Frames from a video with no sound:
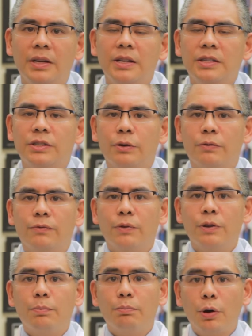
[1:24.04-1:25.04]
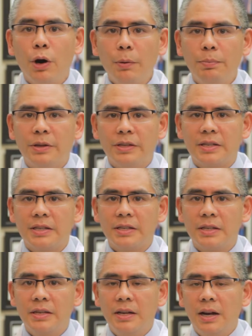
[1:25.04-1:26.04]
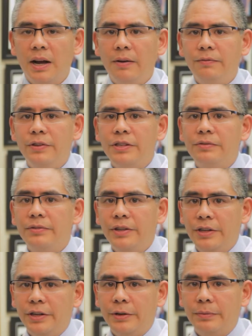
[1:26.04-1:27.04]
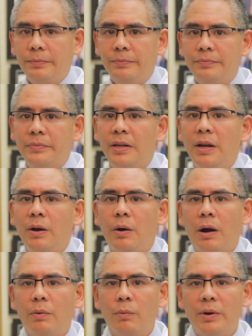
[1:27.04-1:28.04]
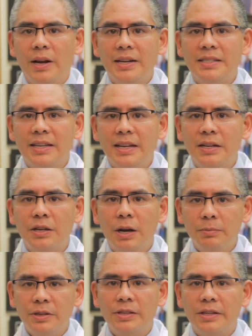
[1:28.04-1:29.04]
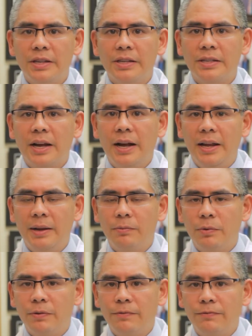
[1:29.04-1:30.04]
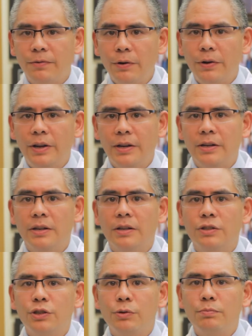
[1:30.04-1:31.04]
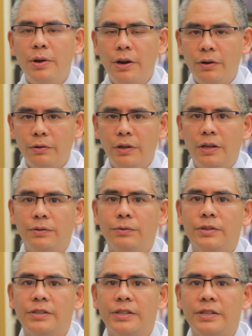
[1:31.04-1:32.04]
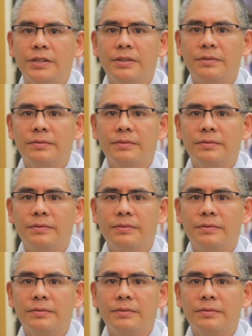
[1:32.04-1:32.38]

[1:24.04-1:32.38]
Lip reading: So for the purpose of this video, when I say gum disease, I am referring to periodontal disease.